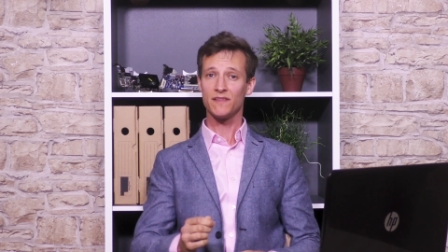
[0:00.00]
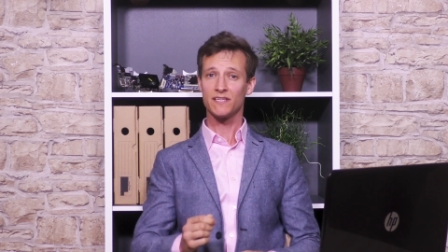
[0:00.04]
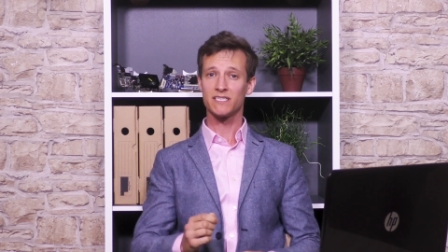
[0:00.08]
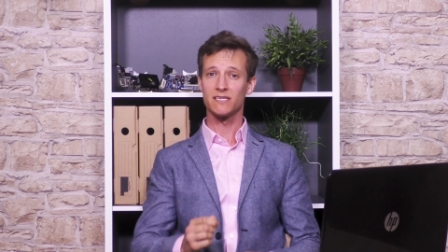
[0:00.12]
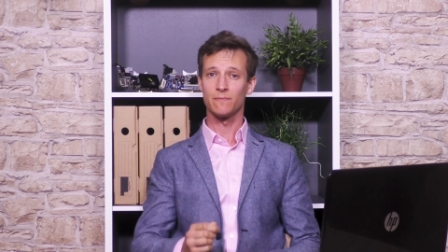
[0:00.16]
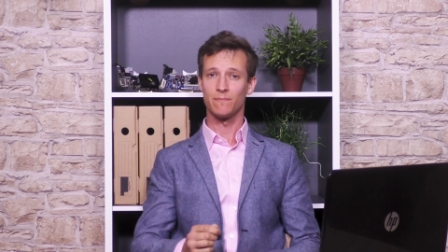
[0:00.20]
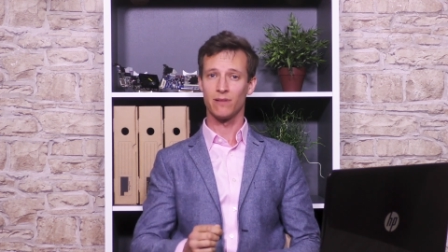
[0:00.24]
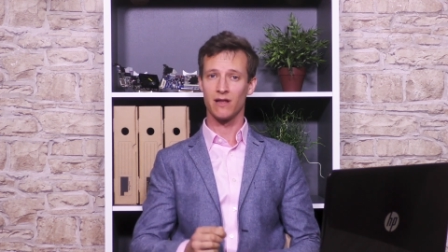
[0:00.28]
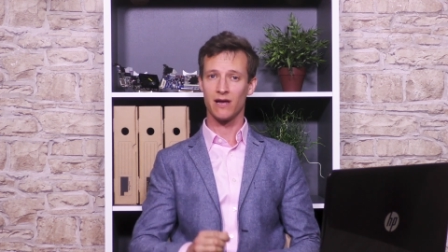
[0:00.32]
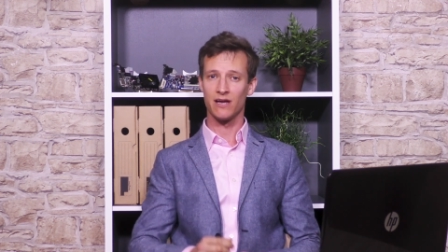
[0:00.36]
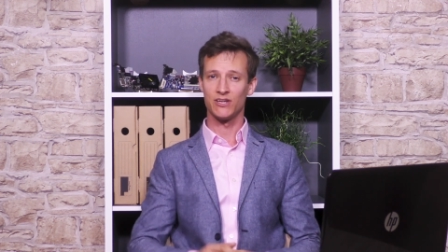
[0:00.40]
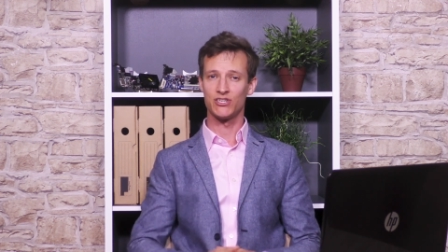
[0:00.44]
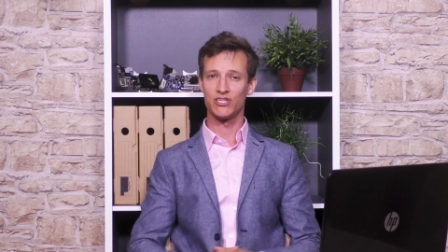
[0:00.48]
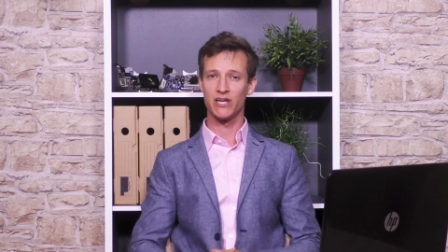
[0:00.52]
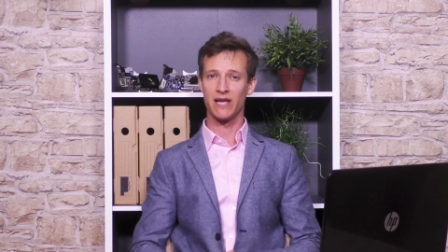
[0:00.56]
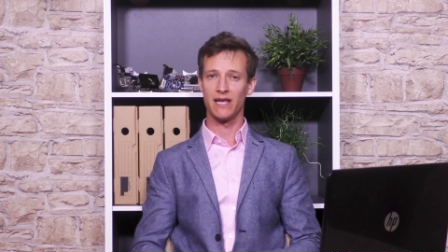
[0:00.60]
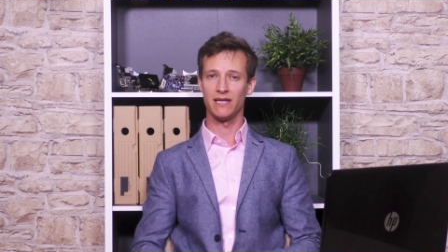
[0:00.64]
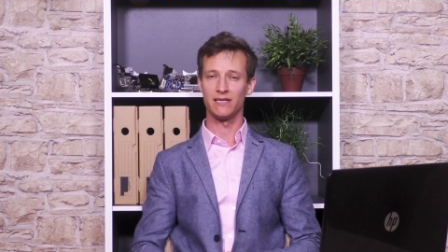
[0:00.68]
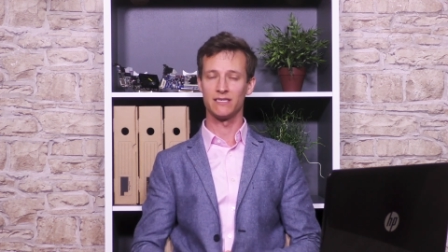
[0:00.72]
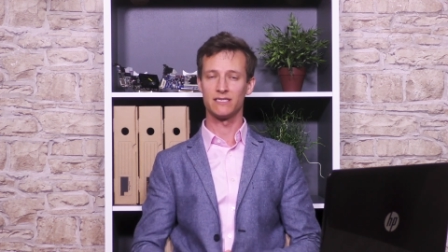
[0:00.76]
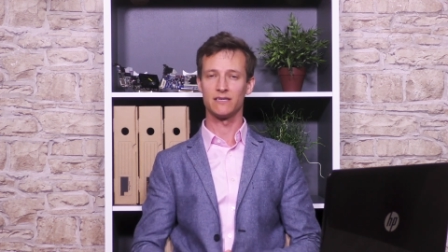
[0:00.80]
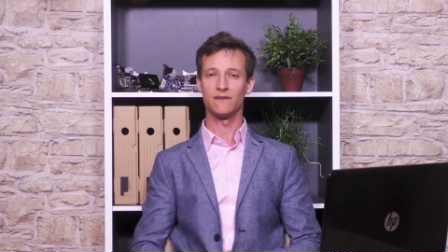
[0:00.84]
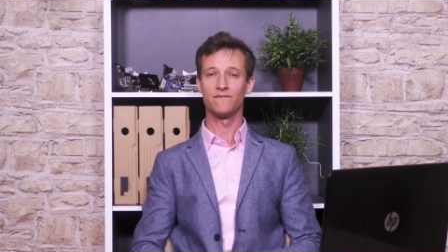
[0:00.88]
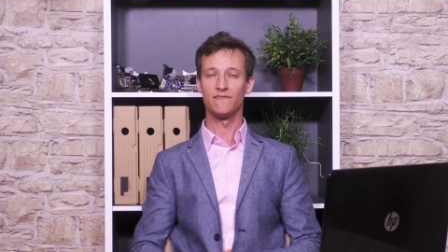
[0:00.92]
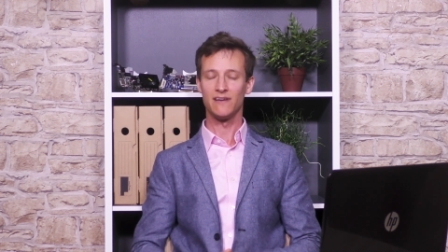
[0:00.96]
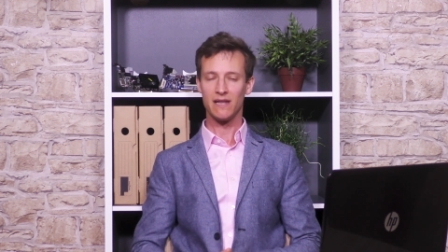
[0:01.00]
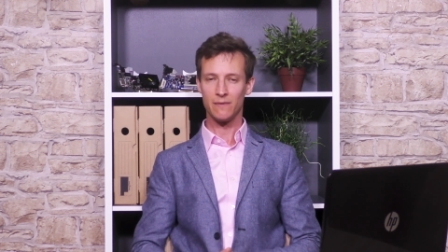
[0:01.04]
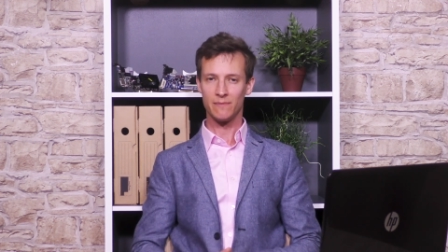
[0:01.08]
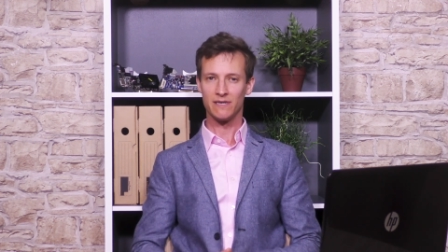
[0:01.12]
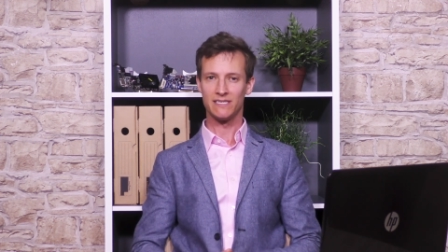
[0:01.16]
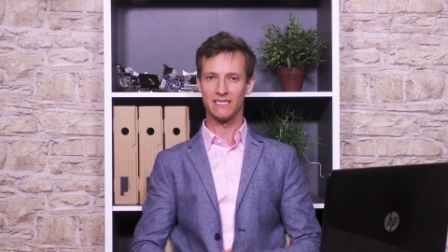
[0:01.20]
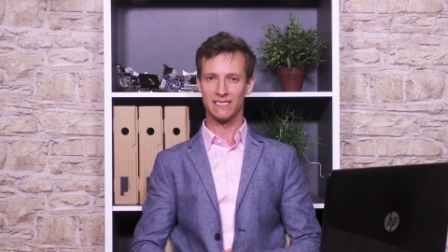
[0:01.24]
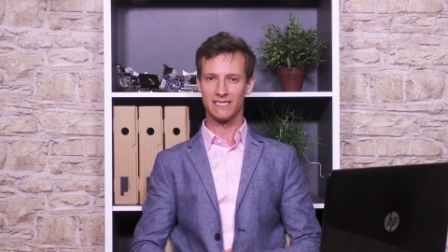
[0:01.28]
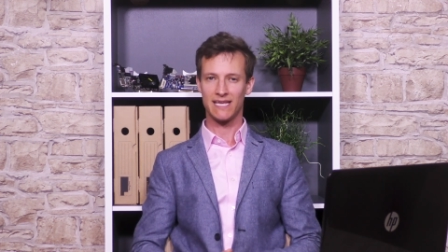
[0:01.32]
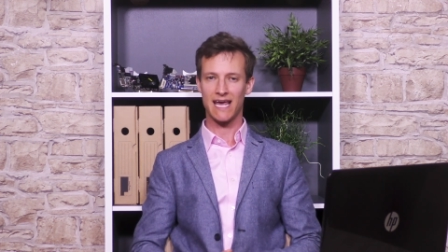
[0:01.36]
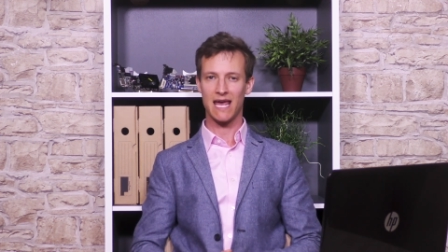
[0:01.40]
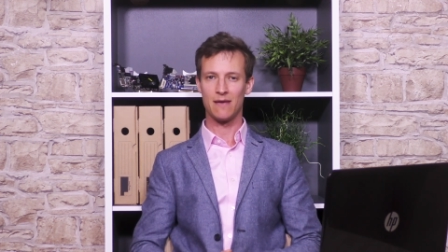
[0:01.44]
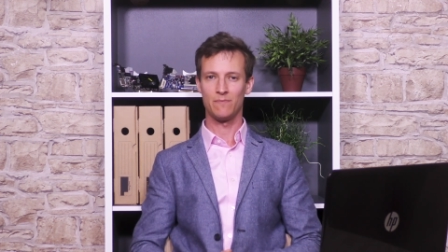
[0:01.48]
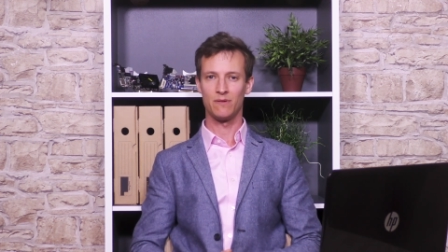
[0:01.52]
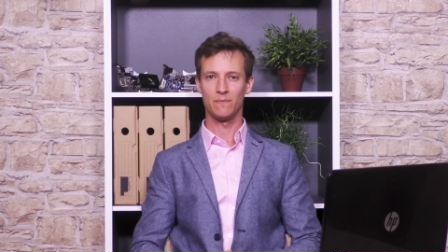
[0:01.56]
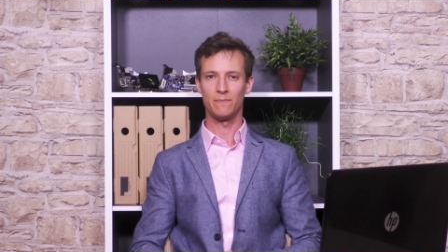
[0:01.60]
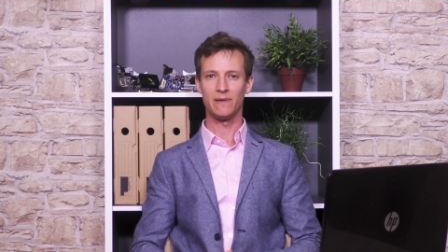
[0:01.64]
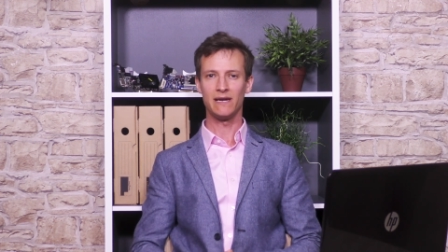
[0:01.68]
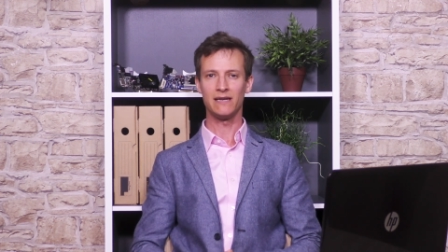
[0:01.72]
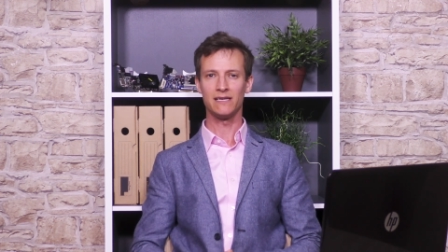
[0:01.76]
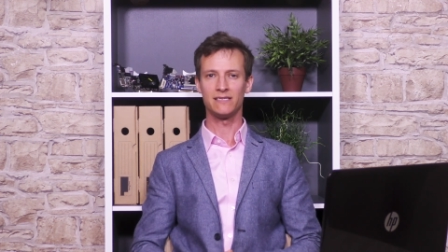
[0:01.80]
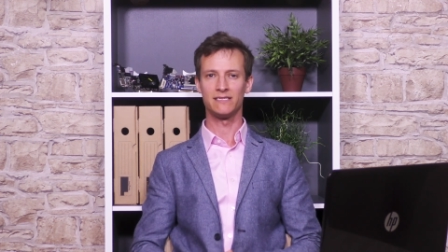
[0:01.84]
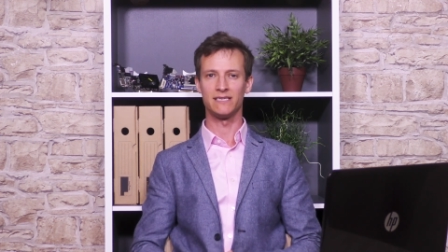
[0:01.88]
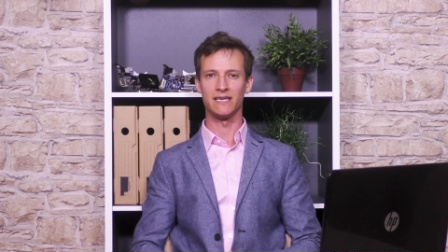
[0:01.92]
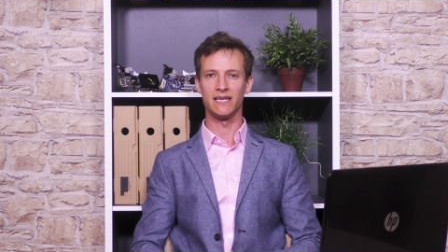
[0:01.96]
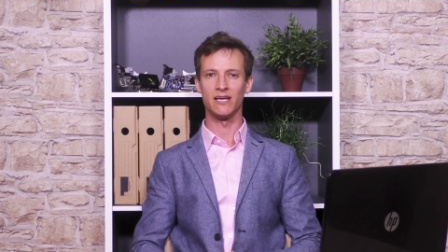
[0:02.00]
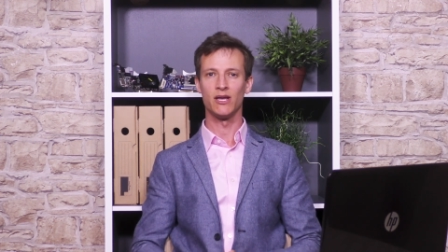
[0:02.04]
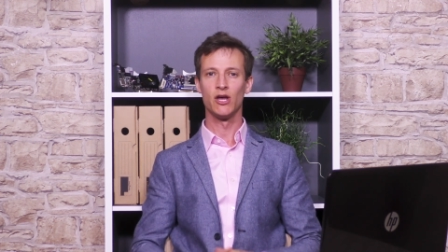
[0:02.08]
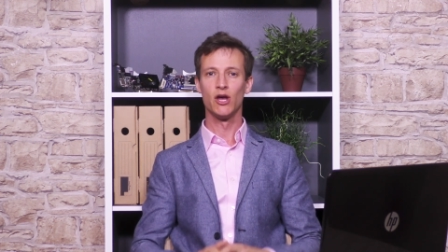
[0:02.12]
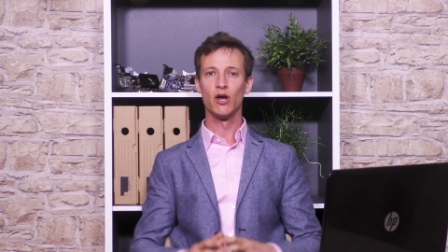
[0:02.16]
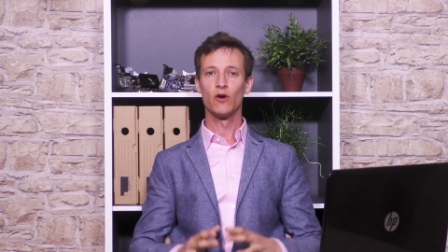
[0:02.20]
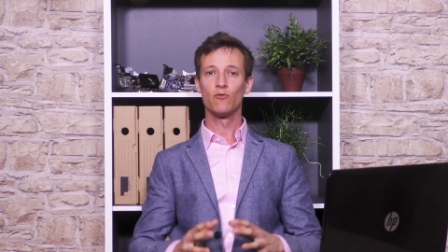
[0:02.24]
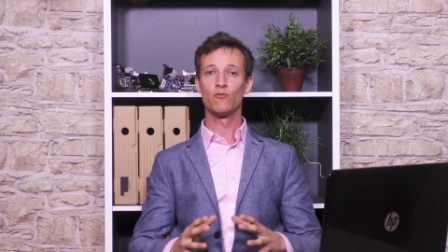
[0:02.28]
supply chains of limited capability